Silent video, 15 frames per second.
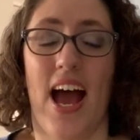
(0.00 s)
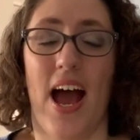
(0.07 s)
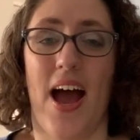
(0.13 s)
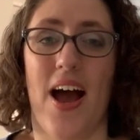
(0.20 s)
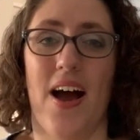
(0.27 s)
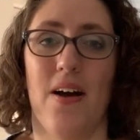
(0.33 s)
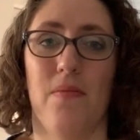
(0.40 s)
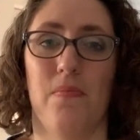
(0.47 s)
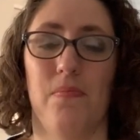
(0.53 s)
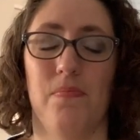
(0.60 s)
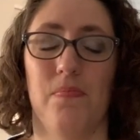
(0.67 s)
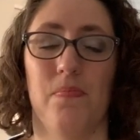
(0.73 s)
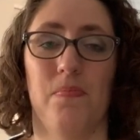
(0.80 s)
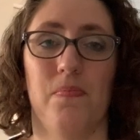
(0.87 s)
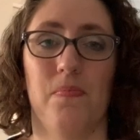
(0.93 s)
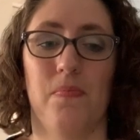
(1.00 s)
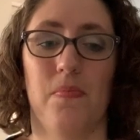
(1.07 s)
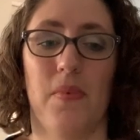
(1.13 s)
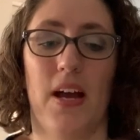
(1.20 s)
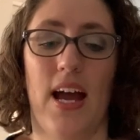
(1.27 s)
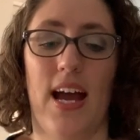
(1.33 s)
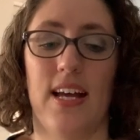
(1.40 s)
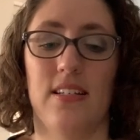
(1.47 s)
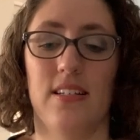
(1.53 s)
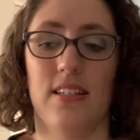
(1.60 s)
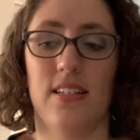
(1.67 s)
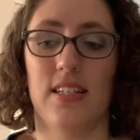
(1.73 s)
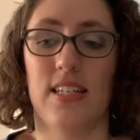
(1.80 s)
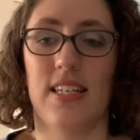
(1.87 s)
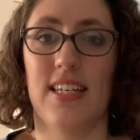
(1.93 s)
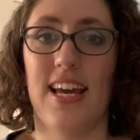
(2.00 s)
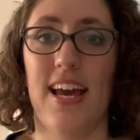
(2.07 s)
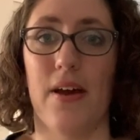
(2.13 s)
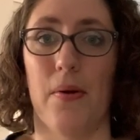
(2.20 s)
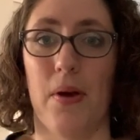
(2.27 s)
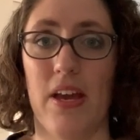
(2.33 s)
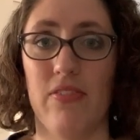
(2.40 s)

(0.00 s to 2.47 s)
And yeah,